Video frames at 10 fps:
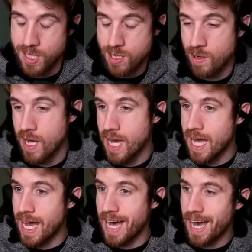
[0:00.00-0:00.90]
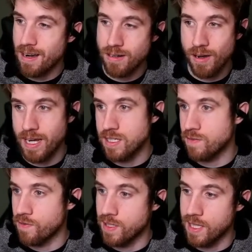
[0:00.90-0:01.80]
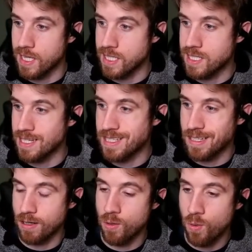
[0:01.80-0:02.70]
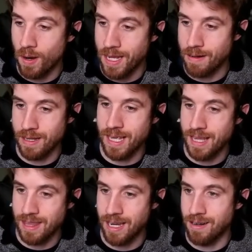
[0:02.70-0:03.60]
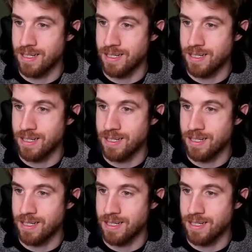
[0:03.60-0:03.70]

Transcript: So I don't know. I just feel like it doesn't quite get there.